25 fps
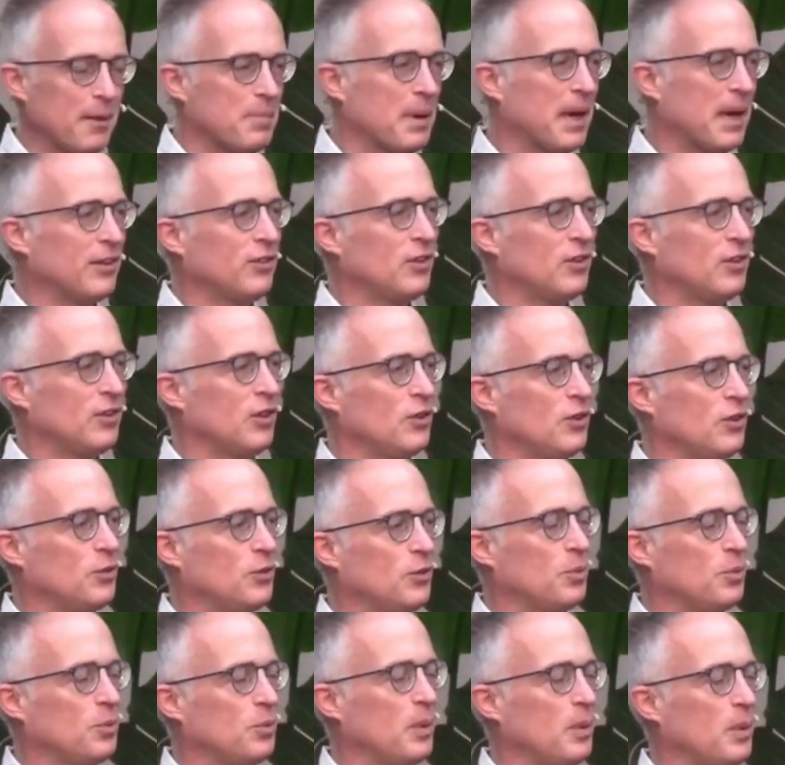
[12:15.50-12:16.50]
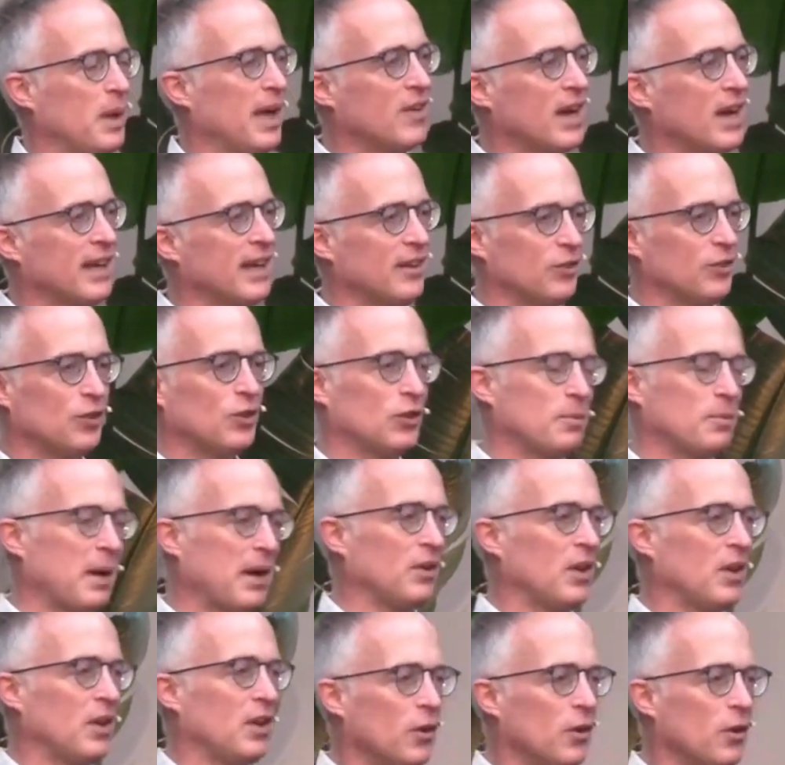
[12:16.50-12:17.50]
it talks about you're
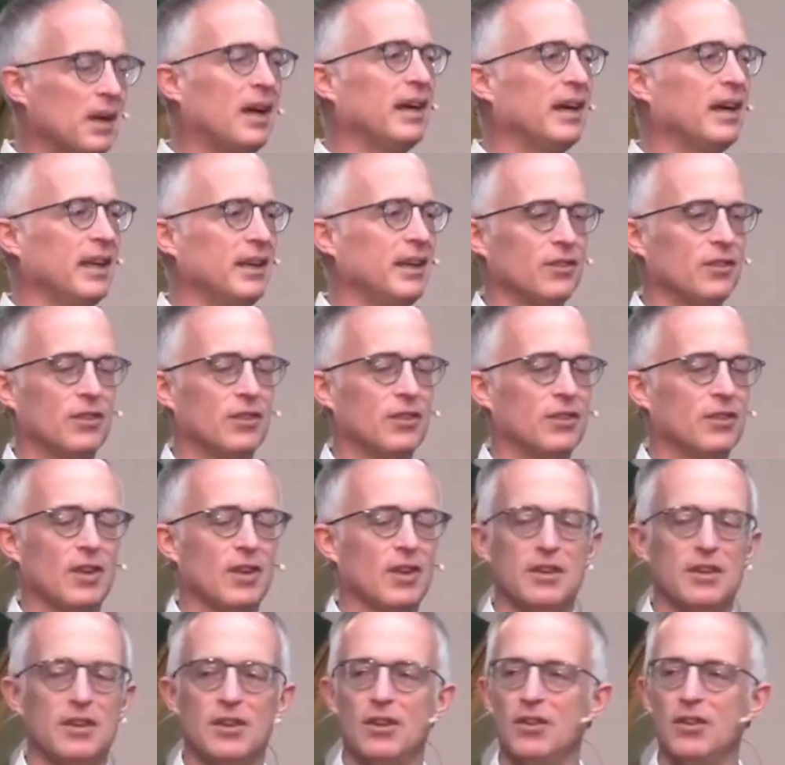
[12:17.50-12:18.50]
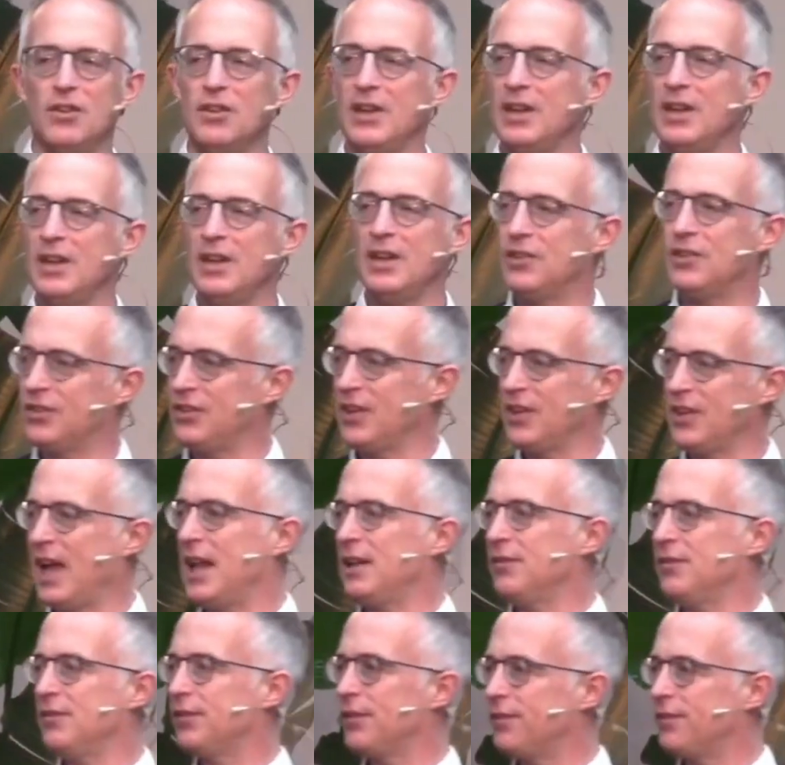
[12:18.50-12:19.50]
blind and you need salve for your
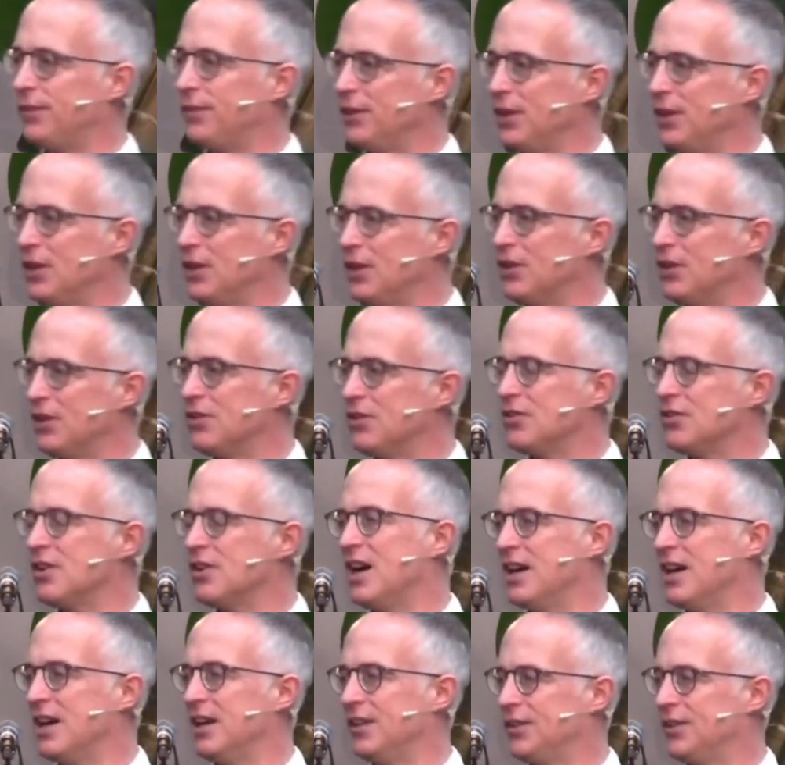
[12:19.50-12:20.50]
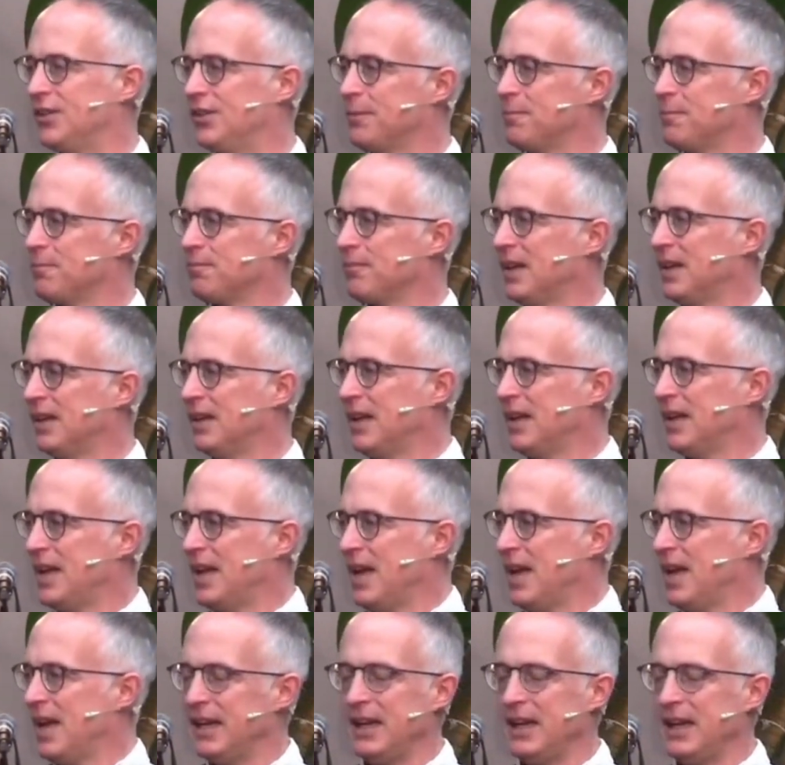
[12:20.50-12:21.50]
eyes. And in his
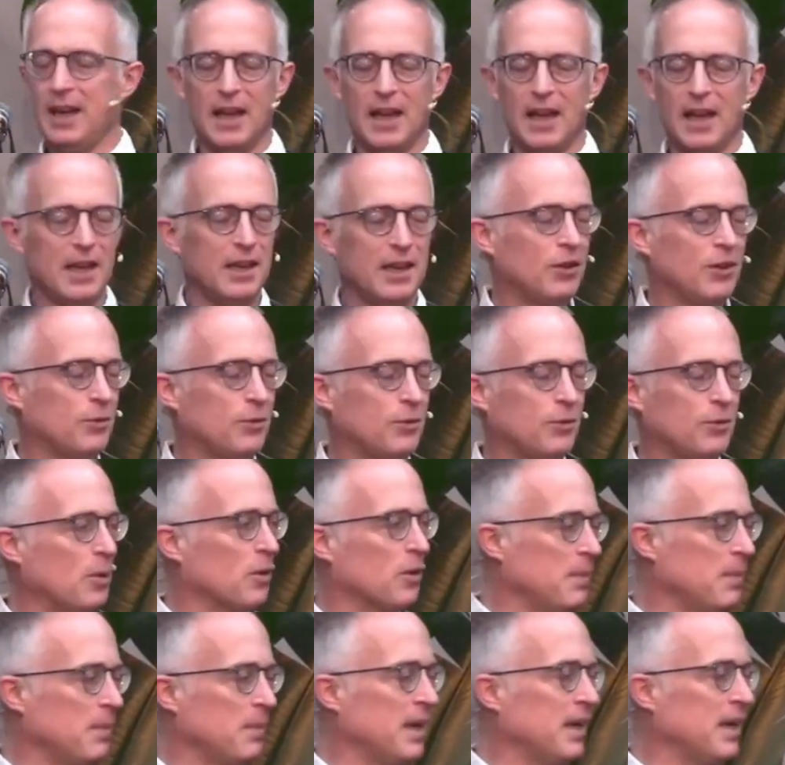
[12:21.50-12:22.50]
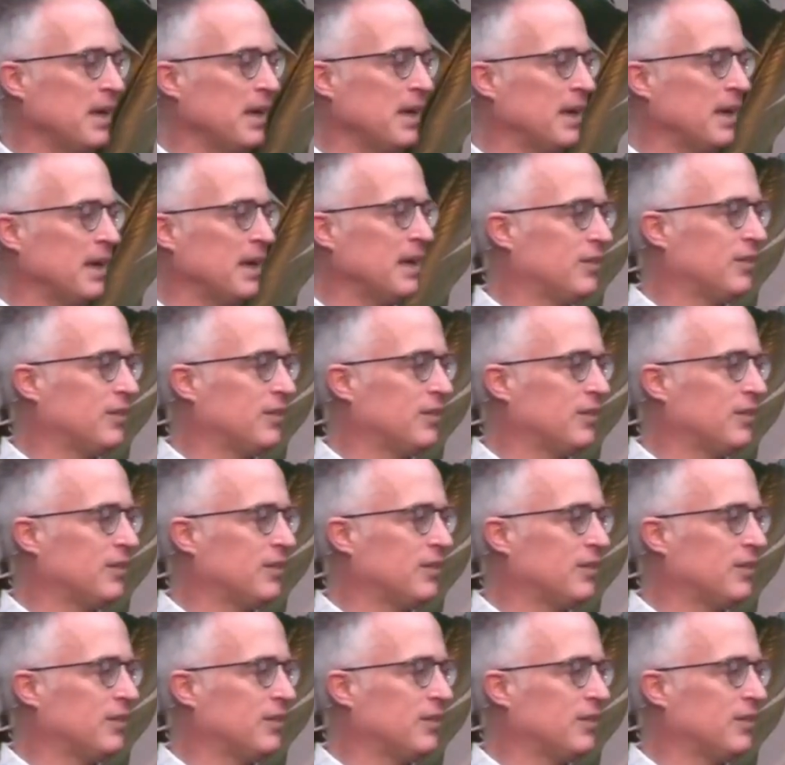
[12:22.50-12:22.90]
book, Mere Discipleship, Lee